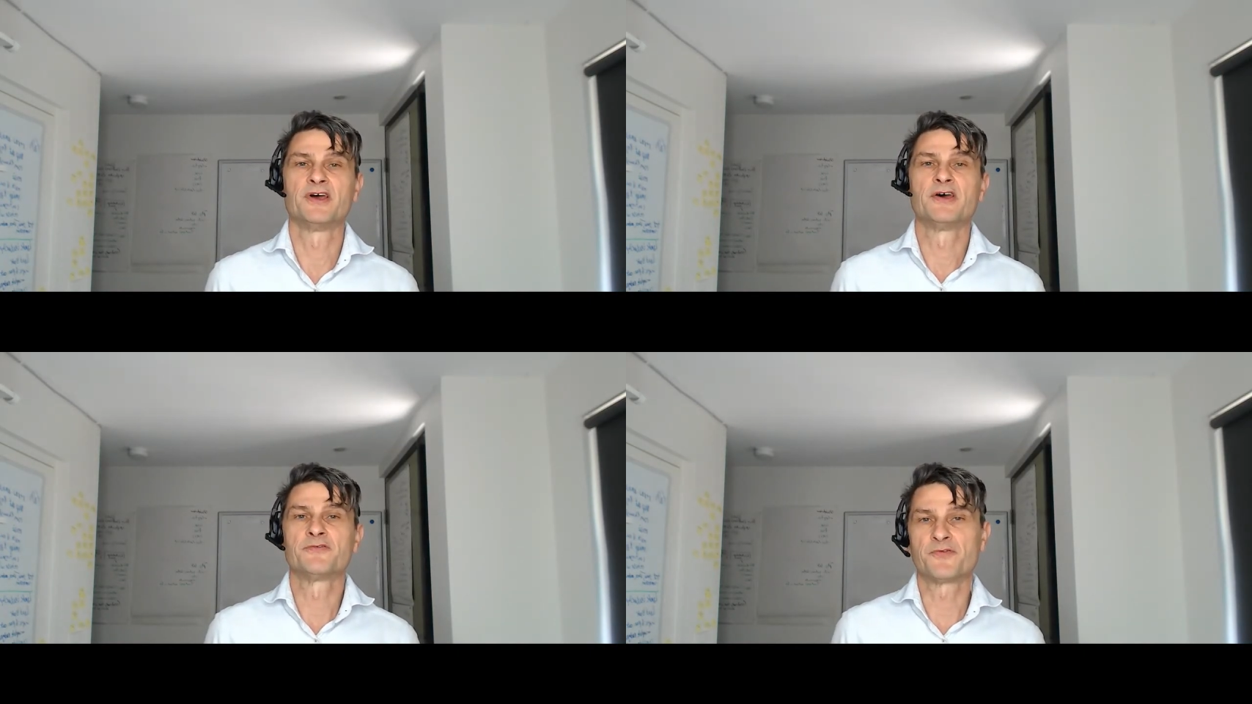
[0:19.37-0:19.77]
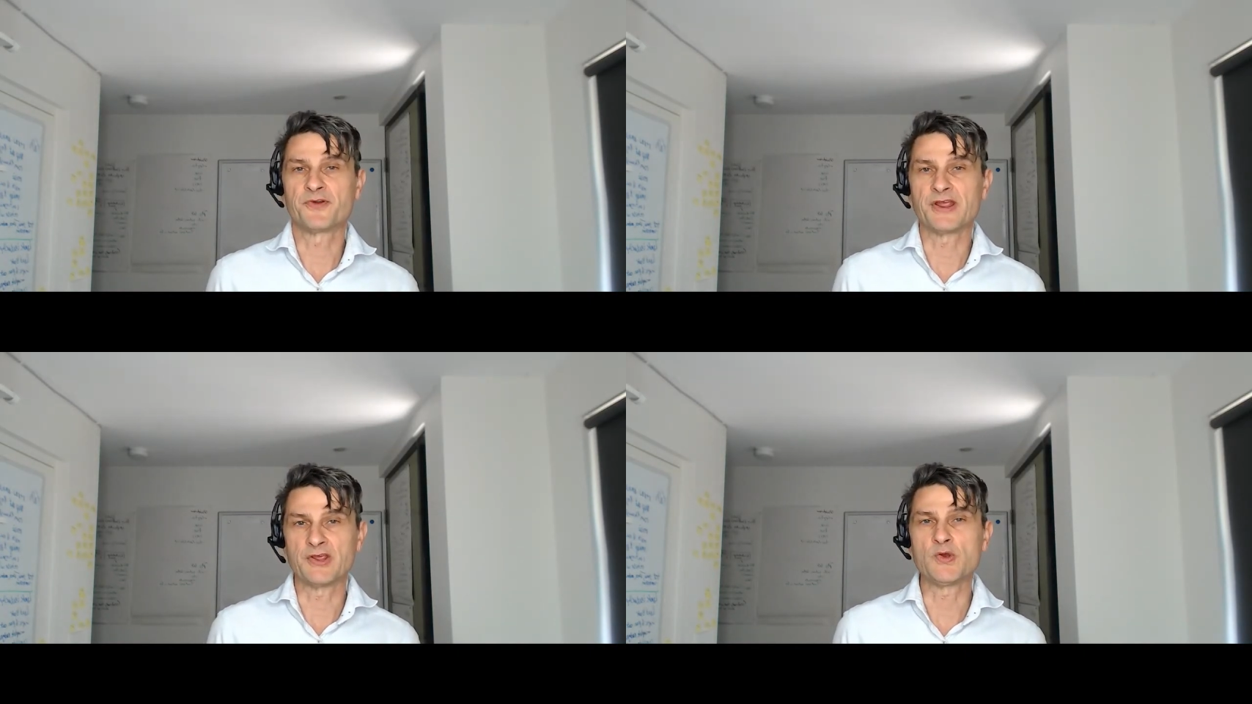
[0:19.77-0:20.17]

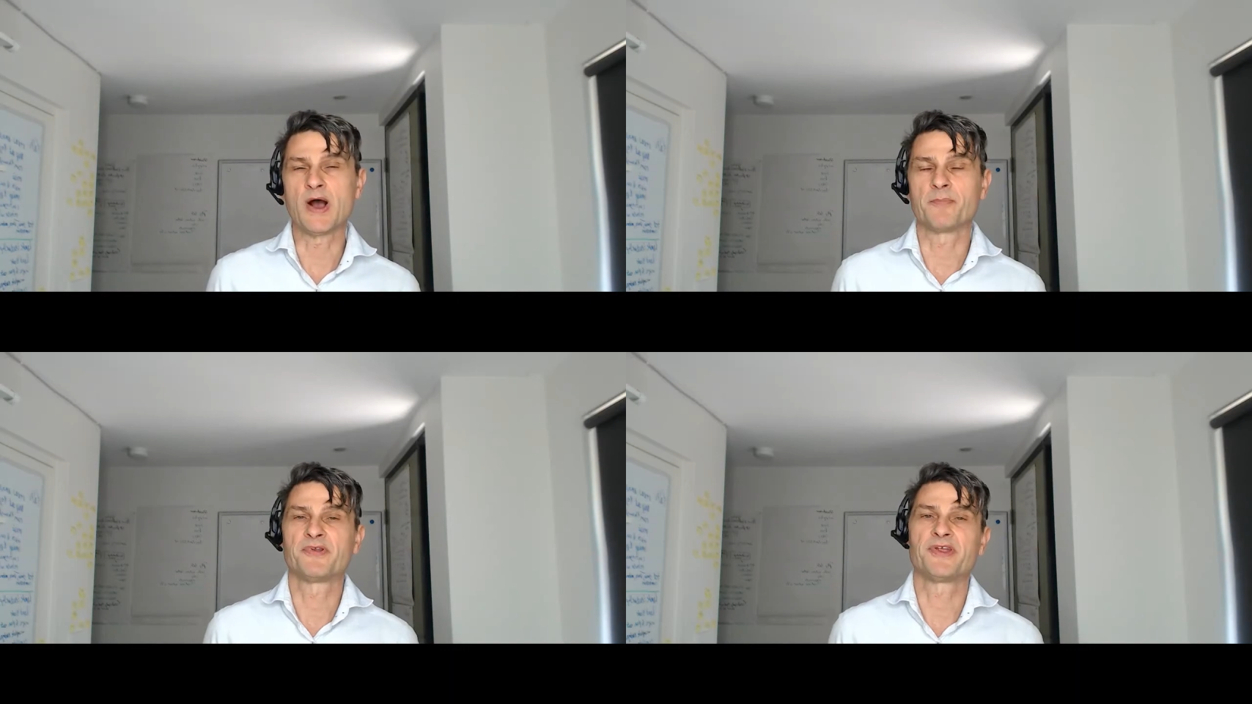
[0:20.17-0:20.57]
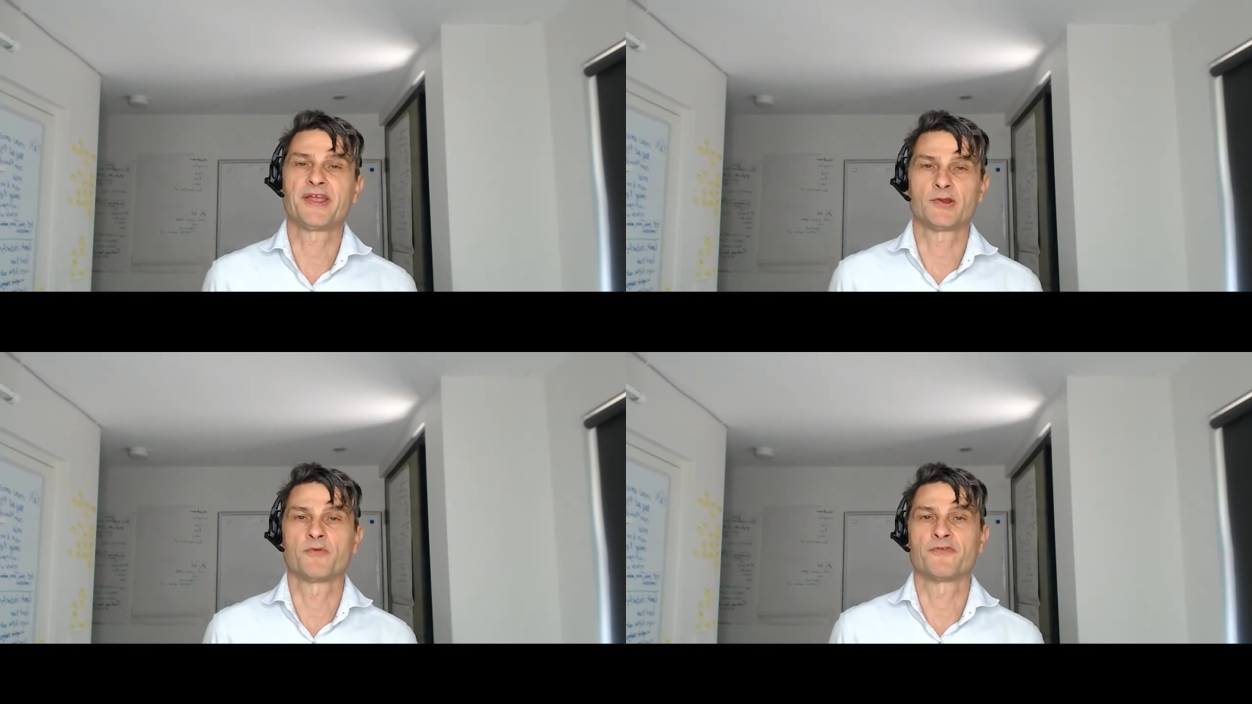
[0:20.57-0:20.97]
freeing you up to
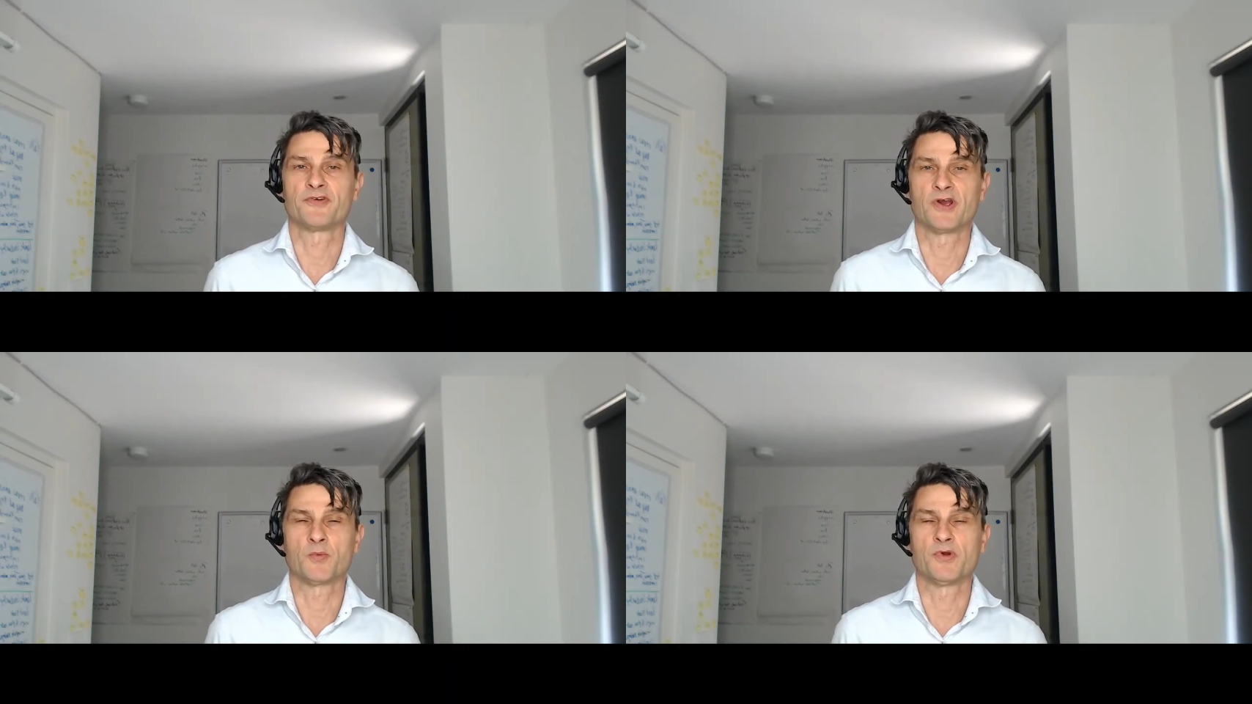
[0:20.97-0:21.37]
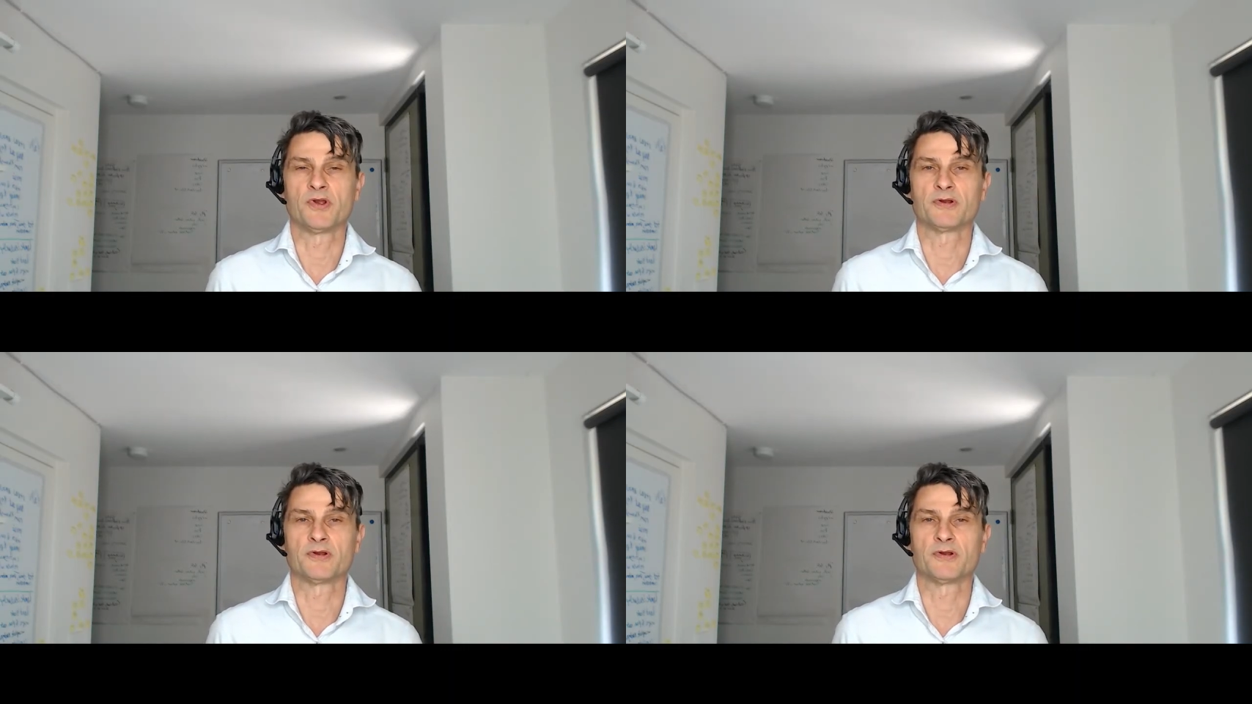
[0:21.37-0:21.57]
get on with your own work.